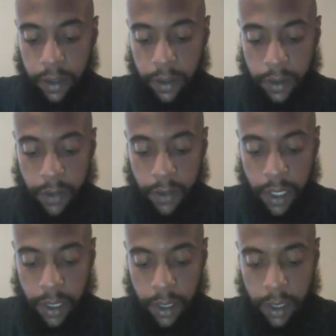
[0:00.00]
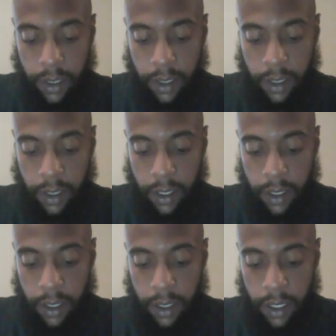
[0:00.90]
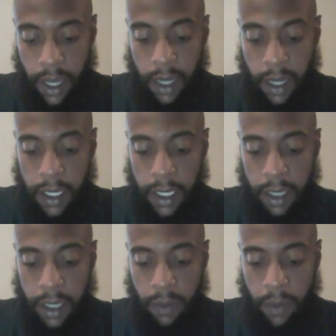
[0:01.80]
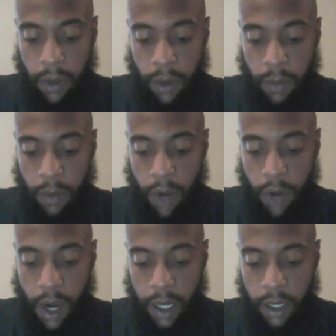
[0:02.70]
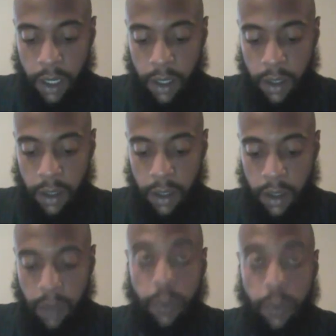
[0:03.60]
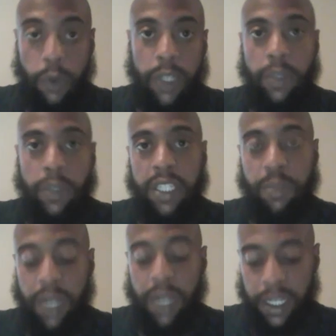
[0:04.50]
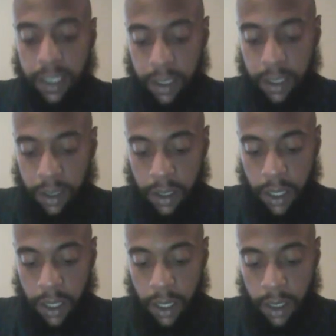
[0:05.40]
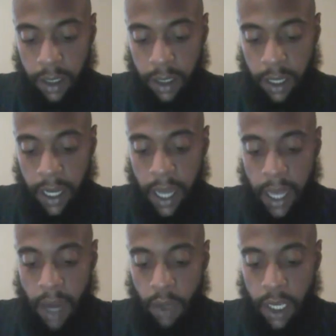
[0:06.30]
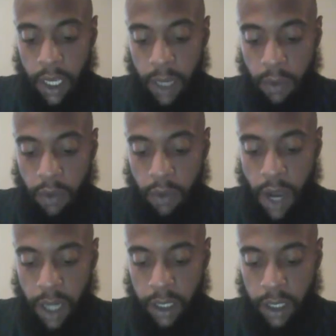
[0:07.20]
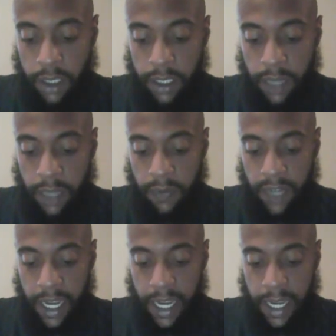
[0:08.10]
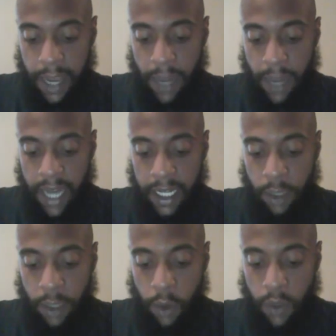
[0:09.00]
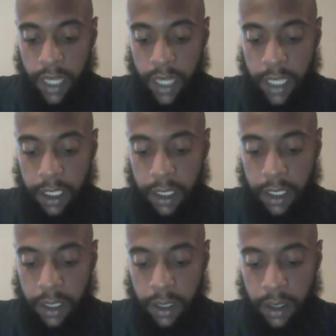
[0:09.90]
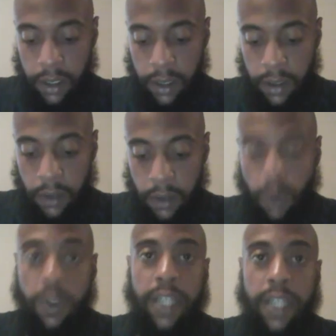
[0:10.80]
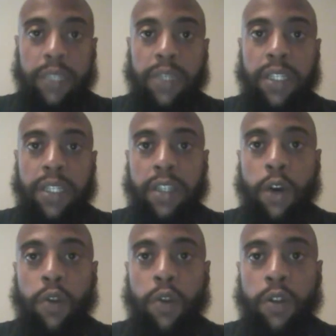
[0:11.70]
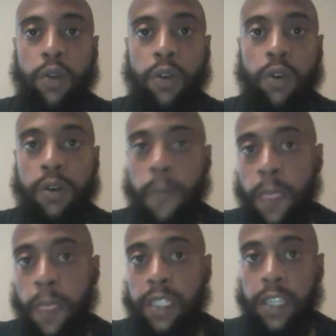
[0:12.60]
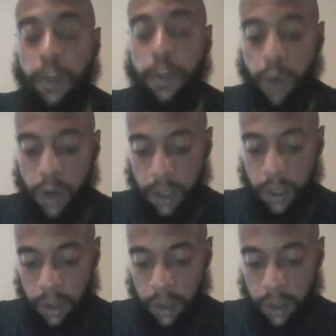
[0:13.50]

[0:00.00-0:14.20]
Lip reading: All right. And Elohim Barak, which means blessed. And Elohim Barak the seventh day and made it Kodesh. Kodesh means holy or set apart.